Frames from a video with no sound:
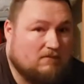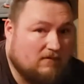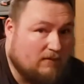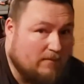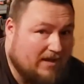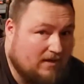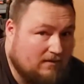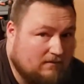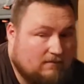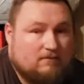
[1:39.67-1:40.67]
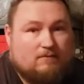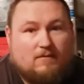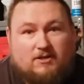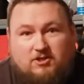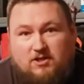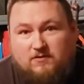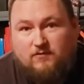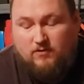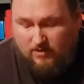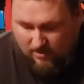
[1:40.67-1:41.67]
For me, might change for
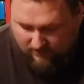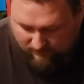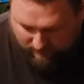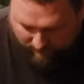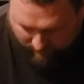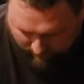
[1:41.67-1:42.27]
you guys.